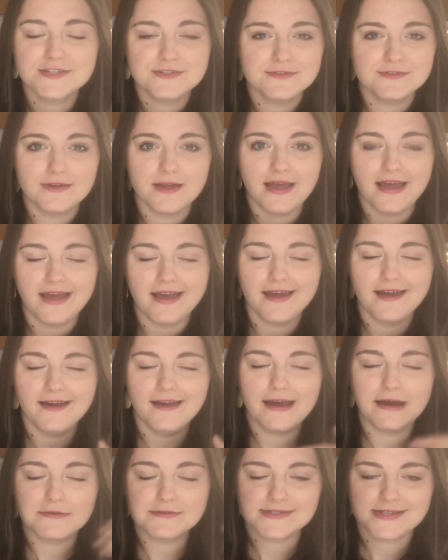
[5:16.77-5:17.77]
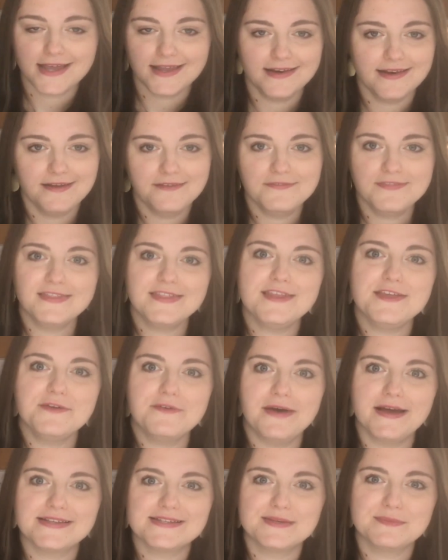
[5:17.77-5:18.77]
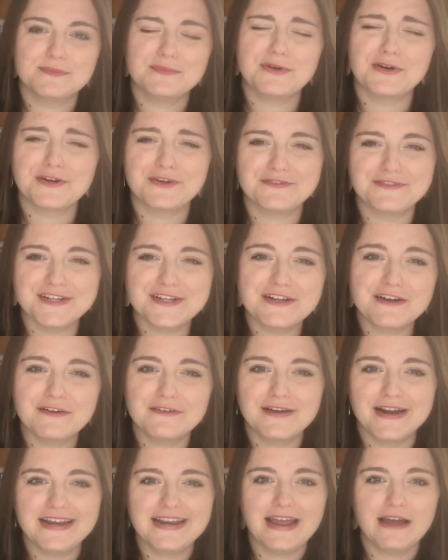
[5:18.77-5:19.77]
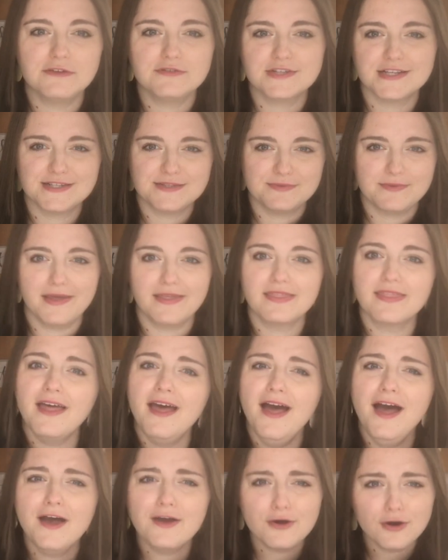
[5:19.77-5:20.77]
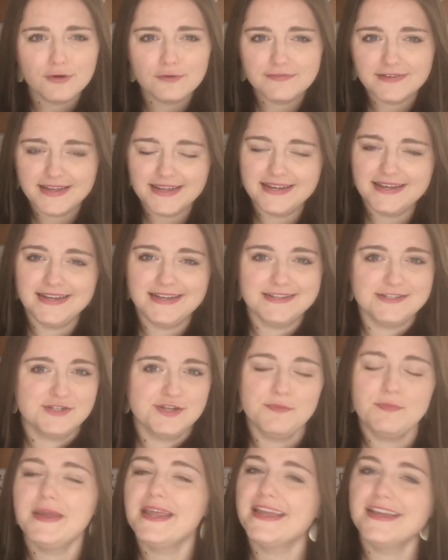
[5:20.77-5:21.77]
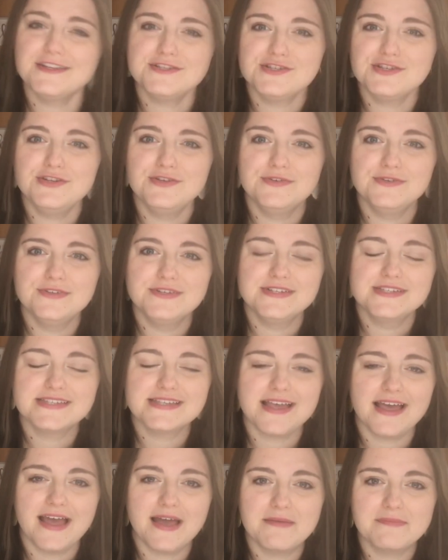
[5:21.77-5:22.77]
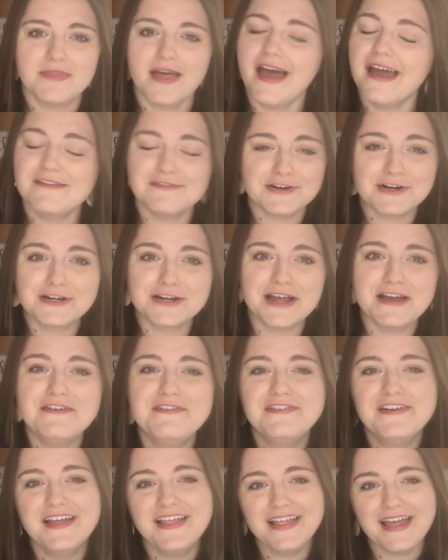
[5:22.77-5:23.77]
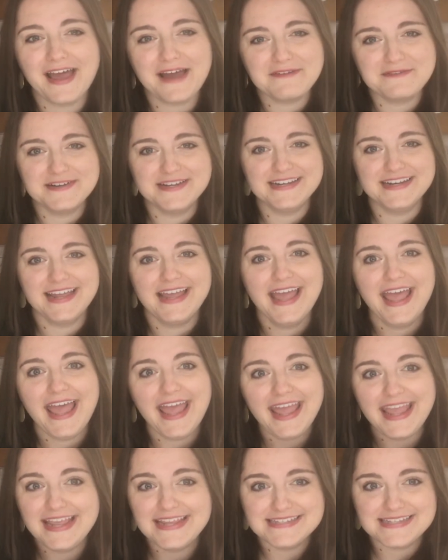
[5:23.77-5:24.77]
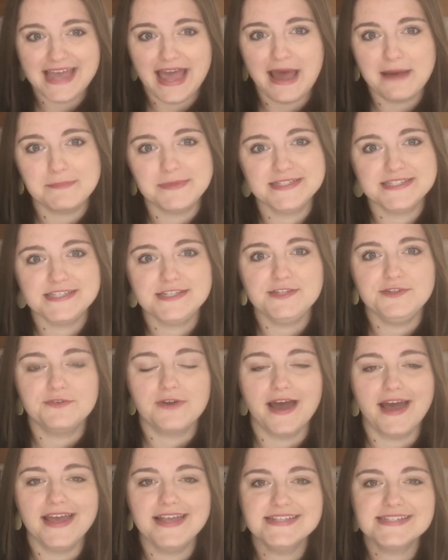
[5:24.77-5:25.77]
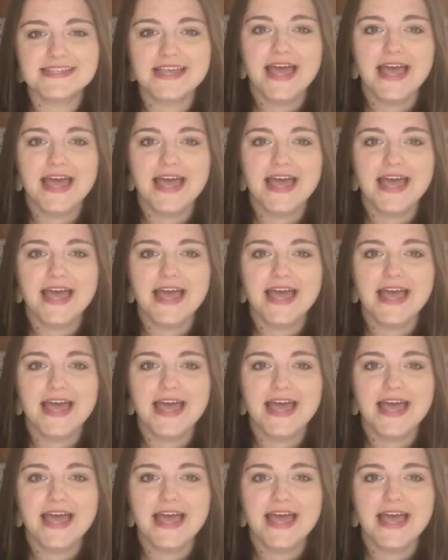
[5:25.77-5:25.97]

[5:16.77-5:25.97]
outside of the US and Puerto Rico right now, just with COVID and shipping issues that I've heard of. I would hate to happen to you guys.